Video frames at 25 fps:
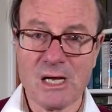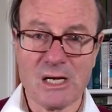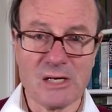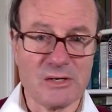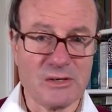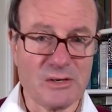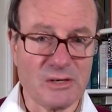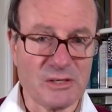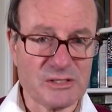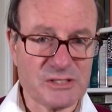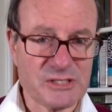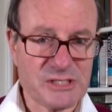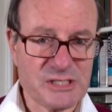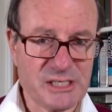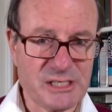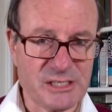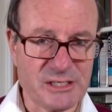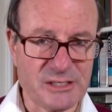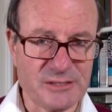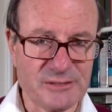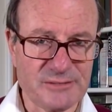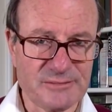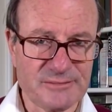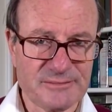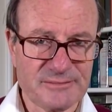Not
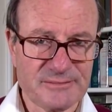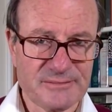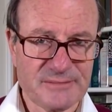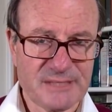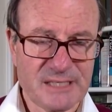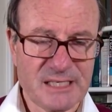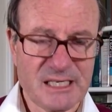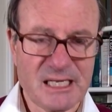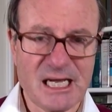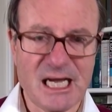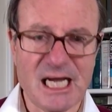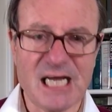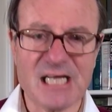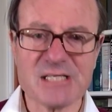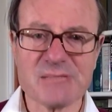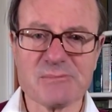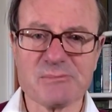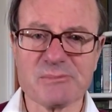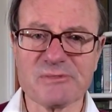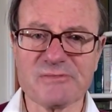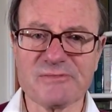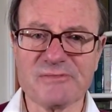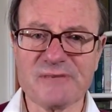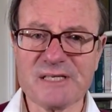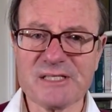so. As
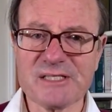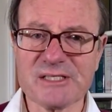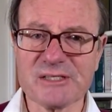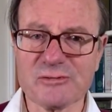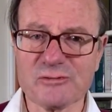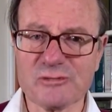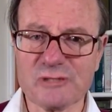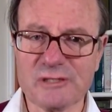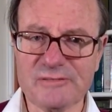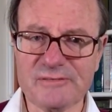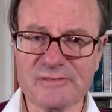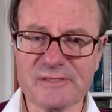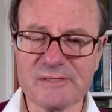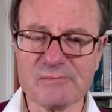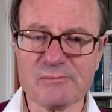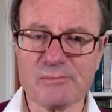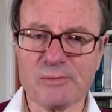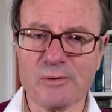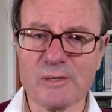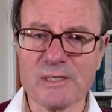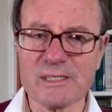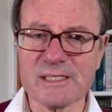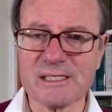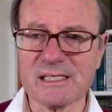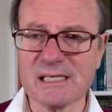Professor Triffin
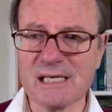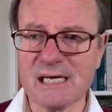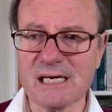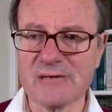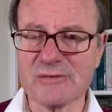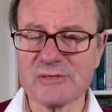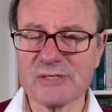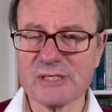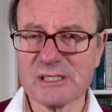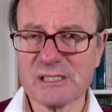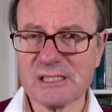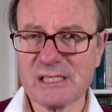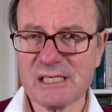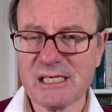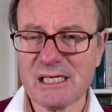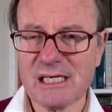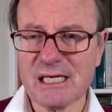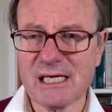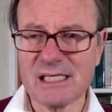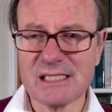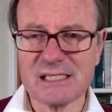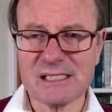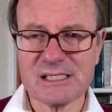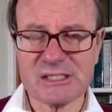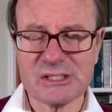pointed out,
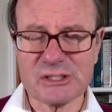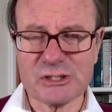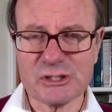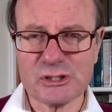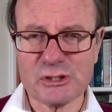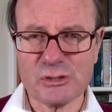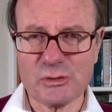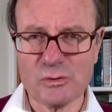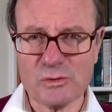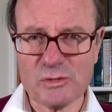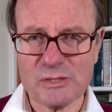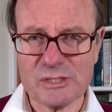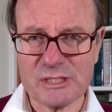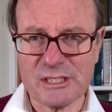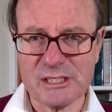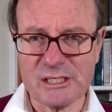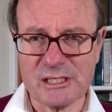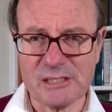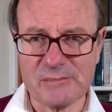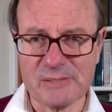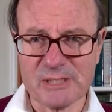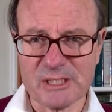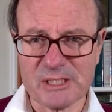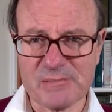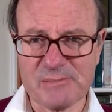it is a
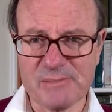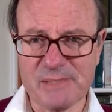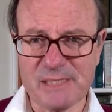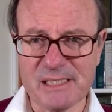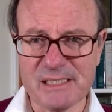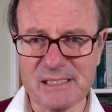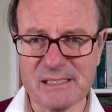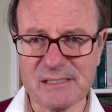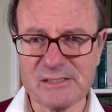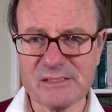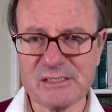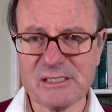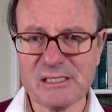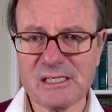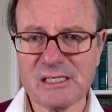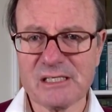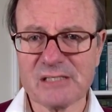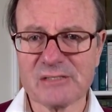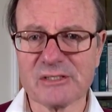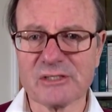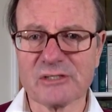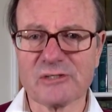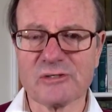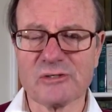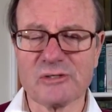short-term expedient
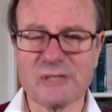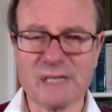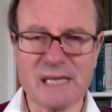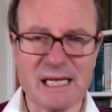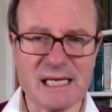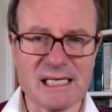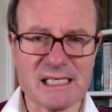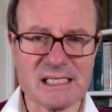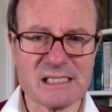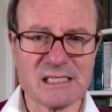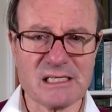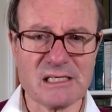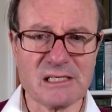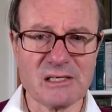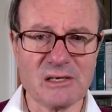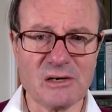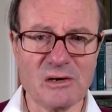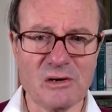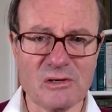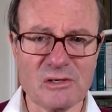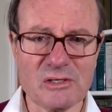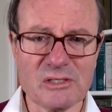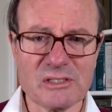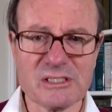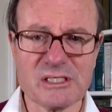that creates a
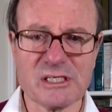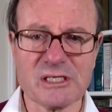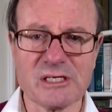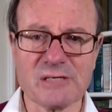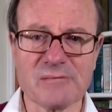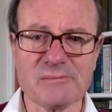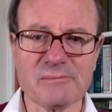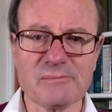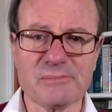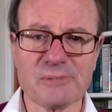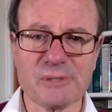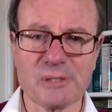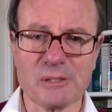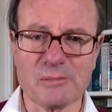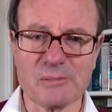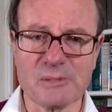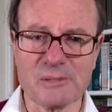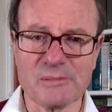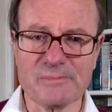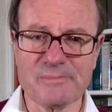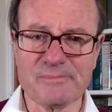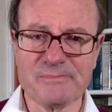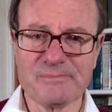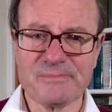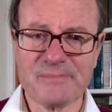long-term
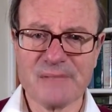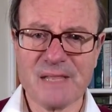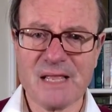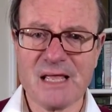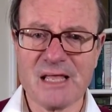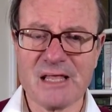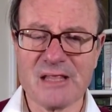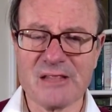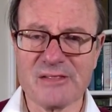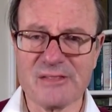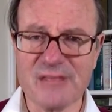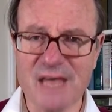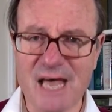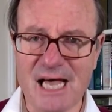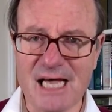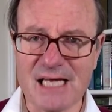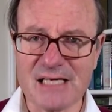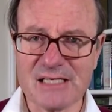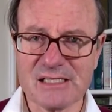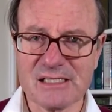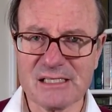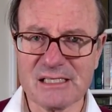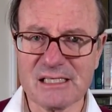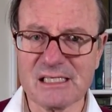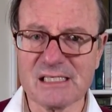problem.
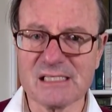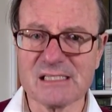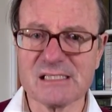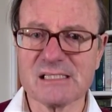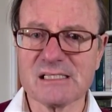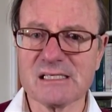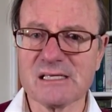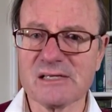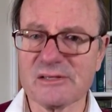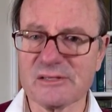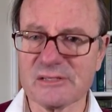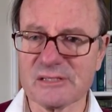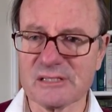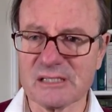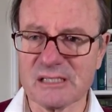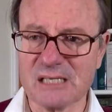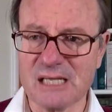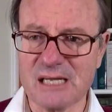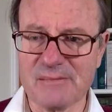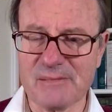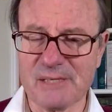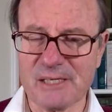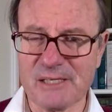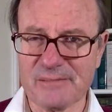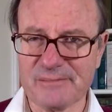That is the
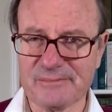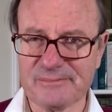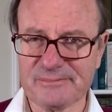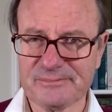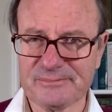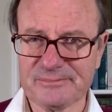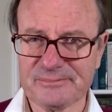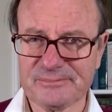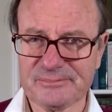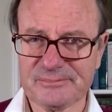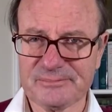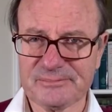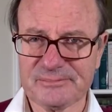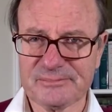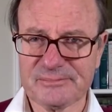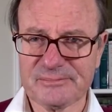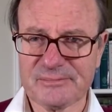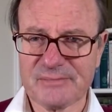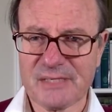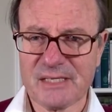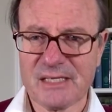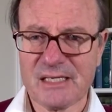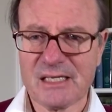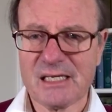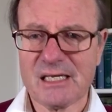dilemma.
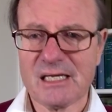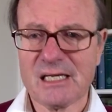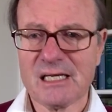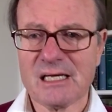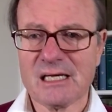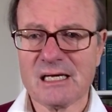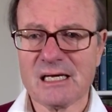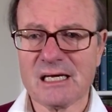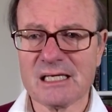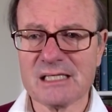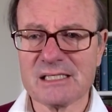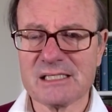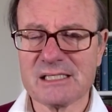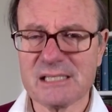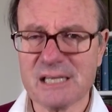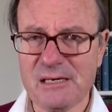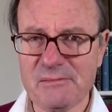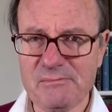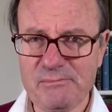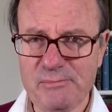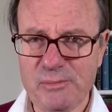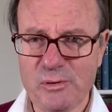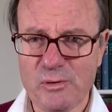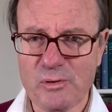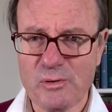At
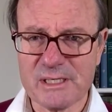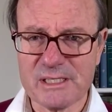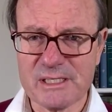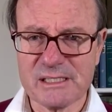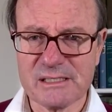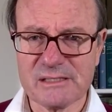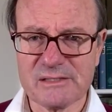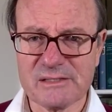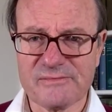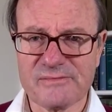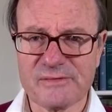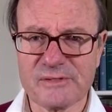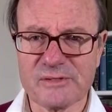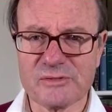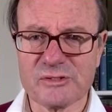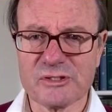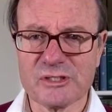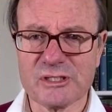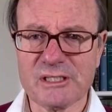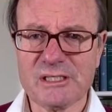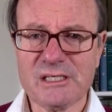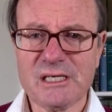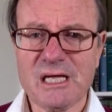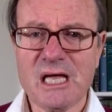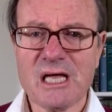some point in the
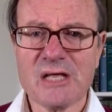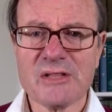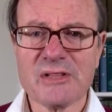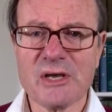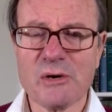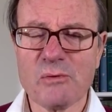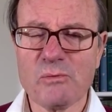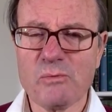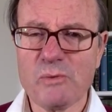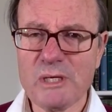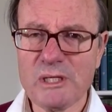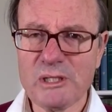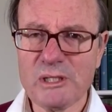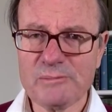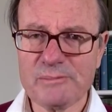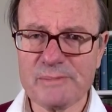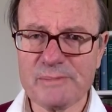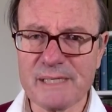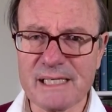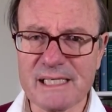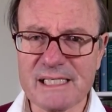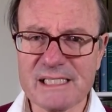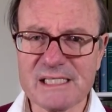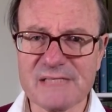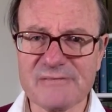future, there will
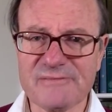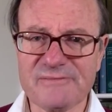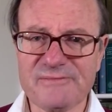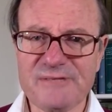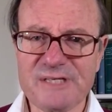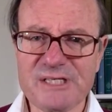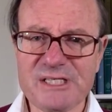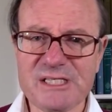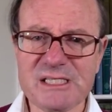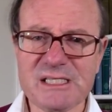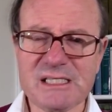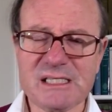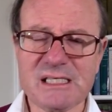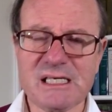be sufficient